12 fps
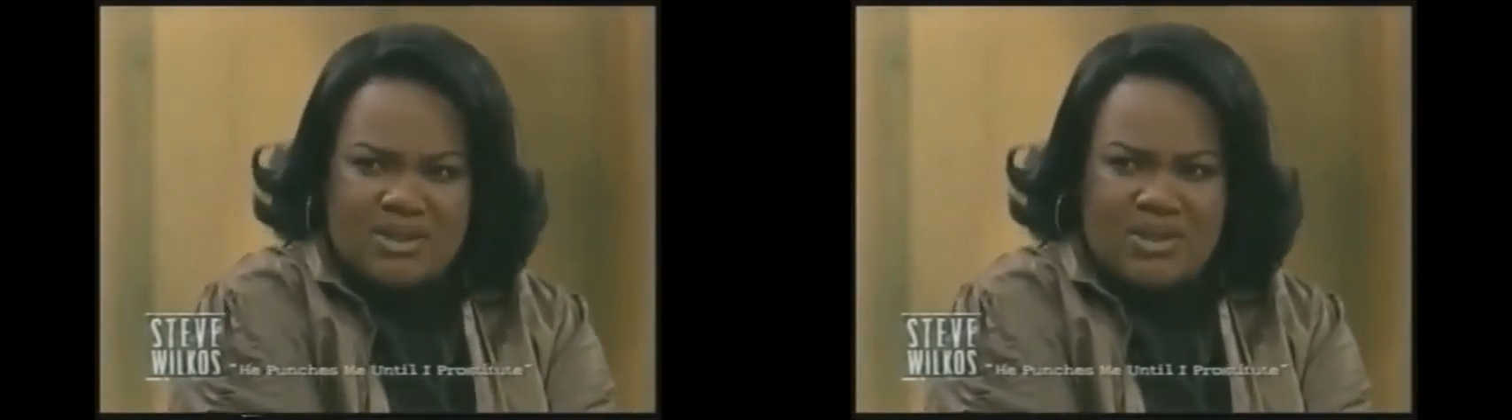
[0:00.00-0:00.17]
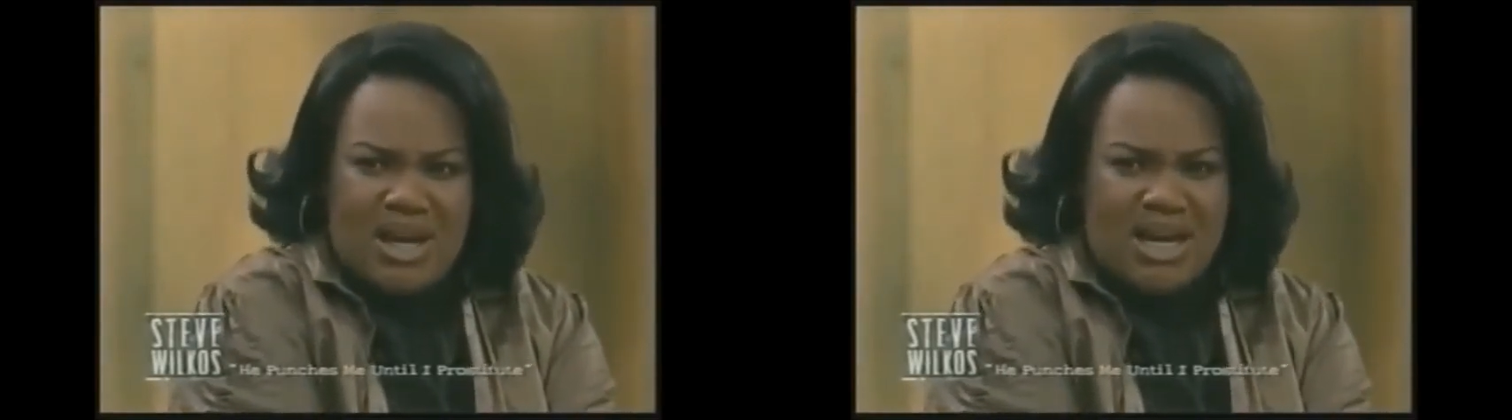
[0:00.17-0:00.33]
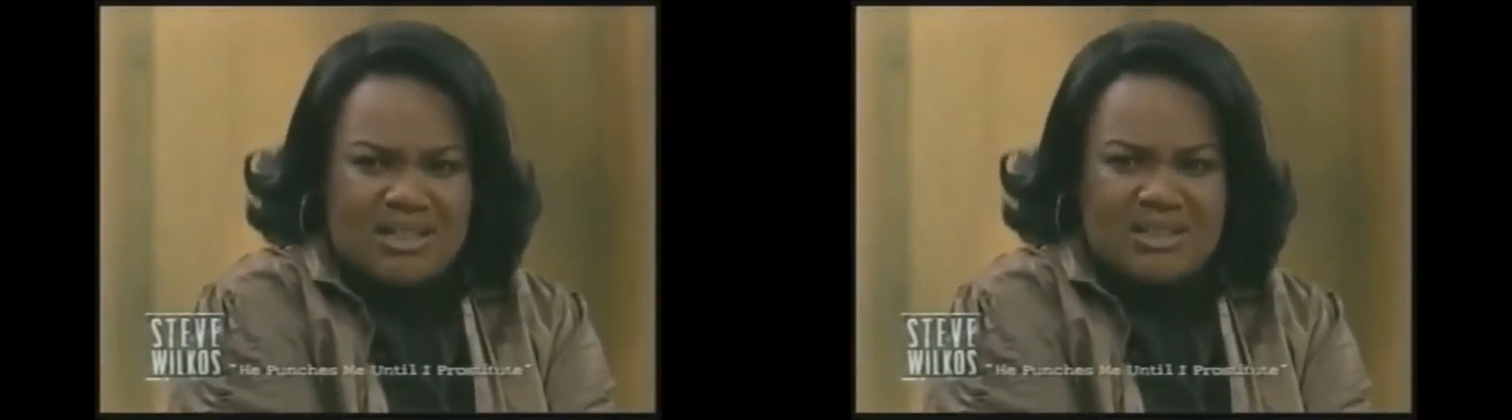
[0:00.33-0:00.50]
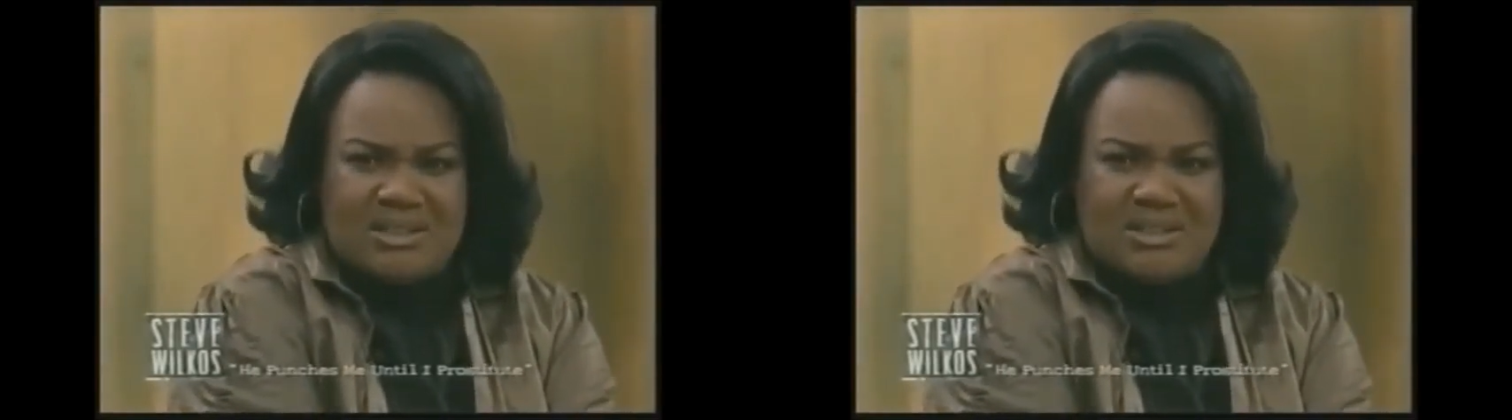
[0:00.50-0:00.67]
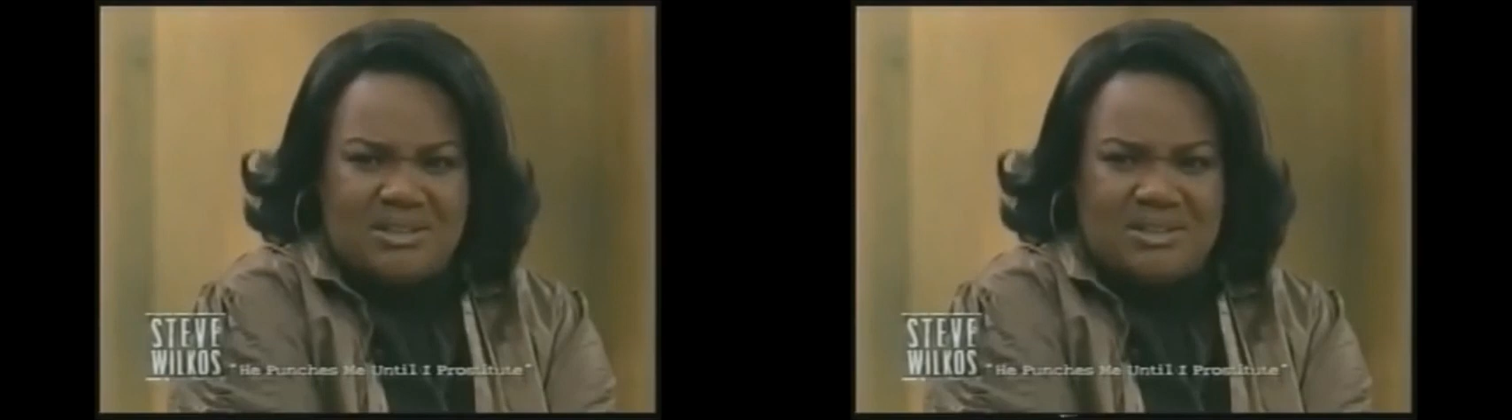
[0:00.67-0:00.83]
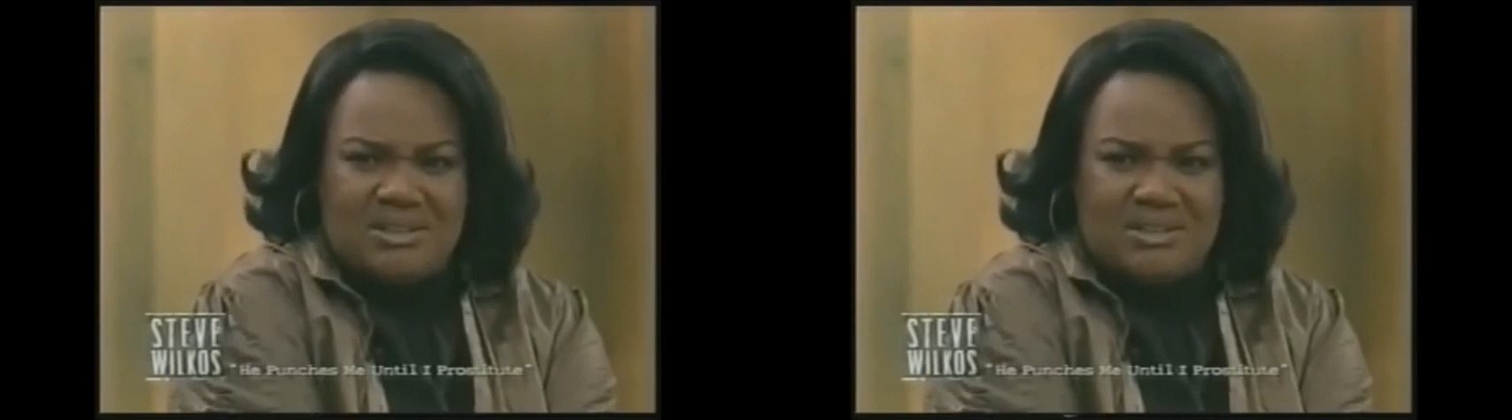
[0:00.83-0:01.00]
So I
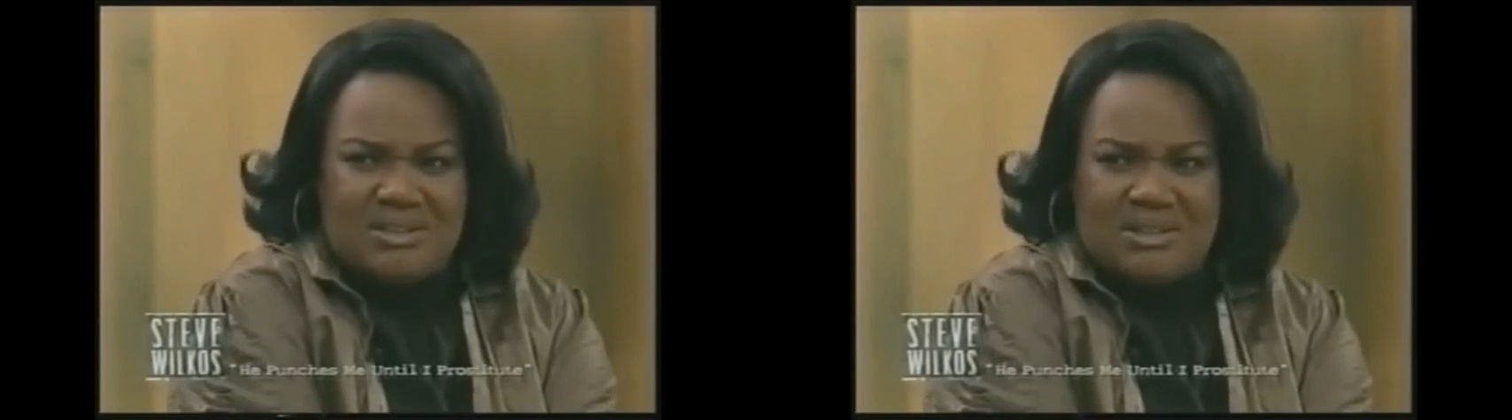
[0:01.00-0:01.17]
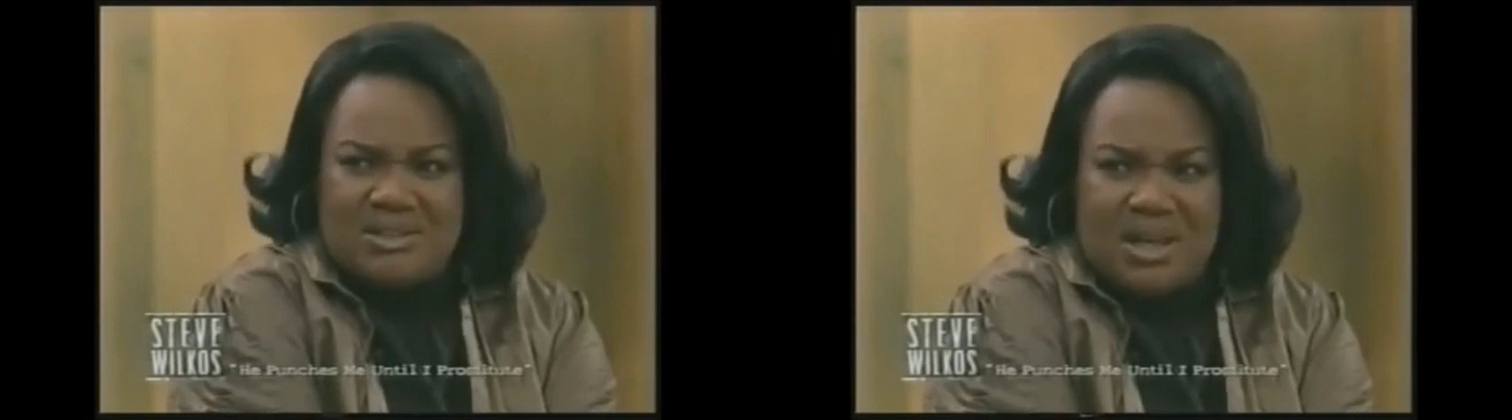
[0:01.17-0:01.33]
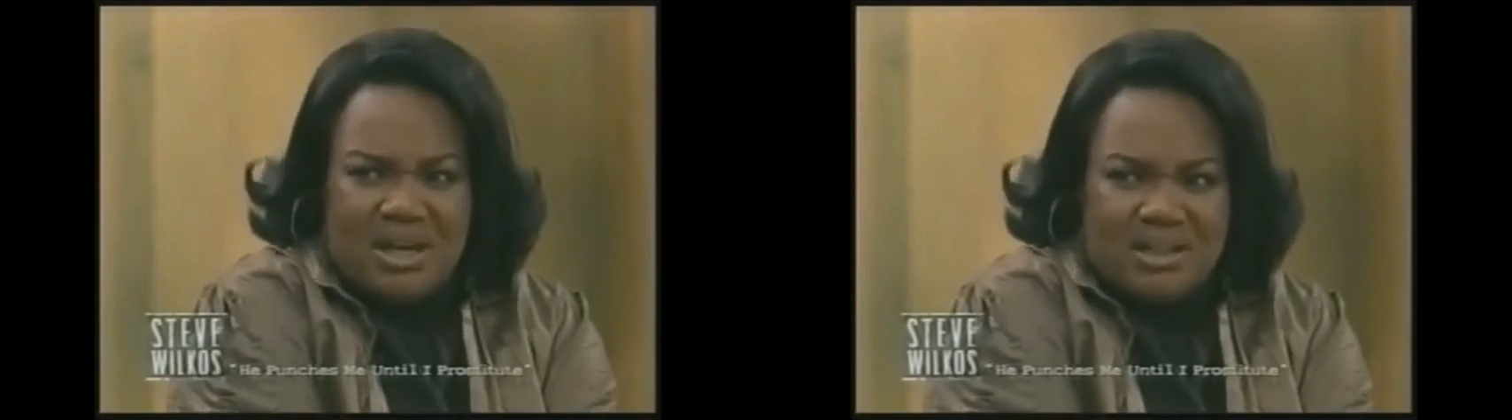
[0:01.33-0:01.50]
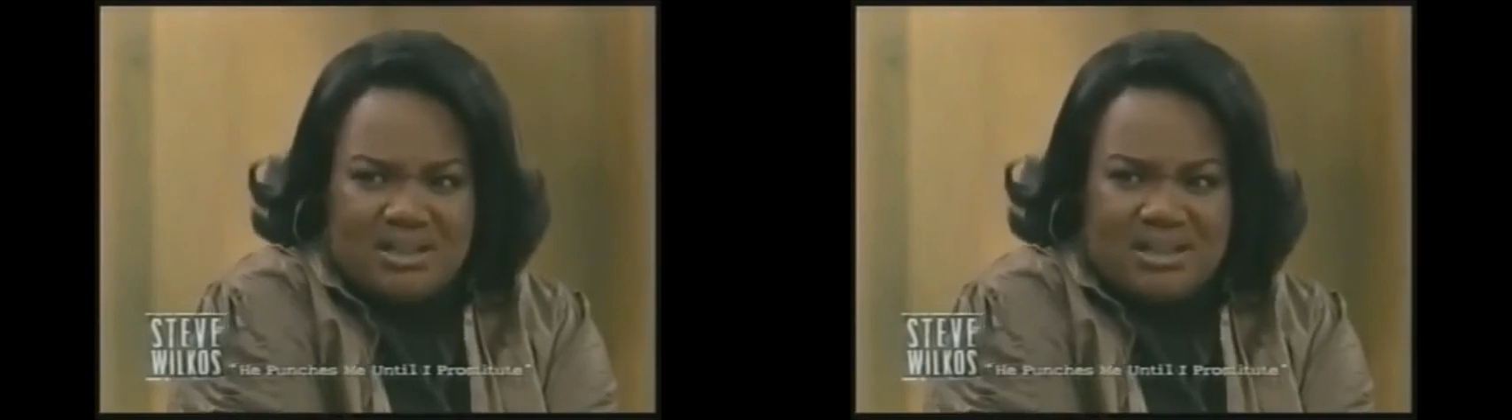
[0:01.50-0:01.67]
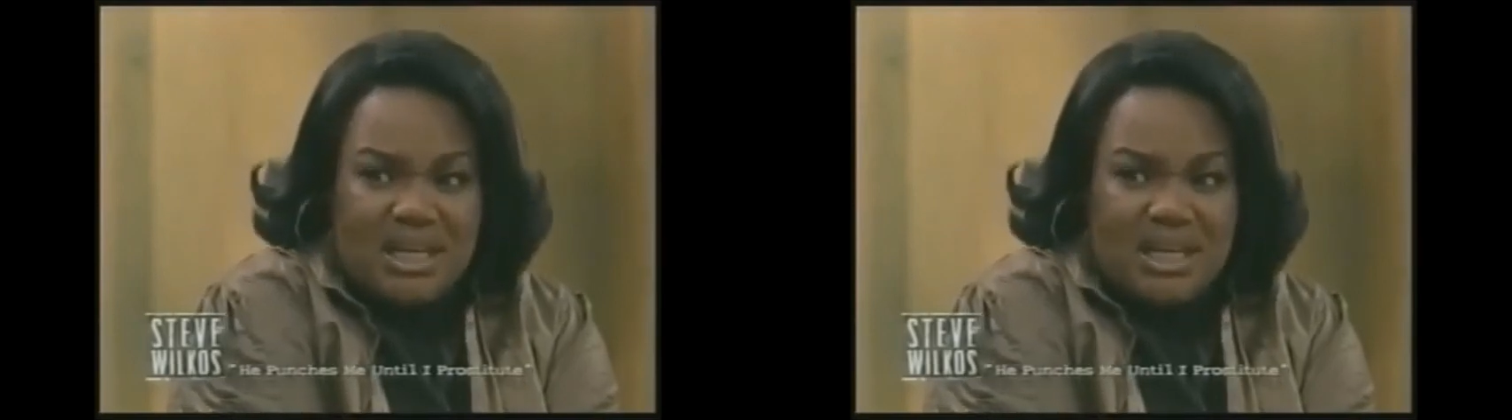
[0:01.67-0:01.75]
started